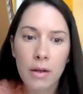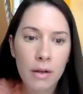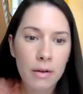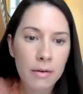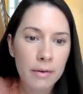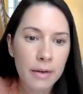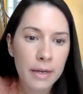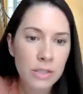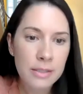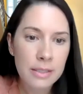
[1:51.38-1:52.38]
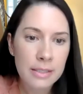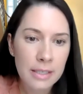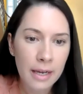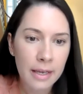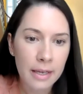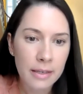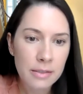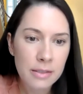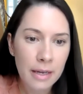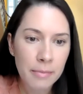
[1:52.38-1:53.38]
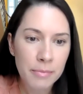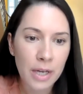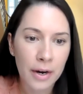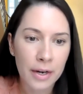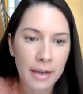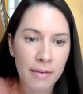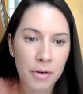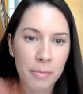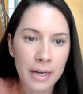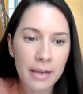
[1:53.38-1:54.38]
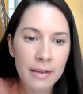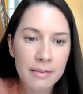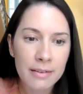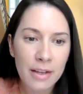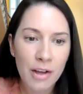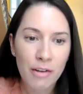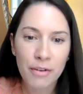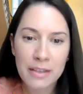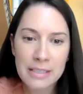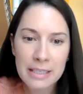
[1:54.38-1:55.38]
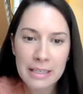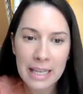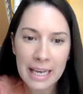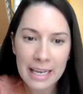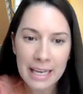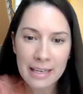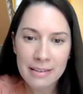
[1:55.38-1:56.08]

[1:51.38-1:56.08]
All right, just a second. I'm sorry, everybody, for the delay.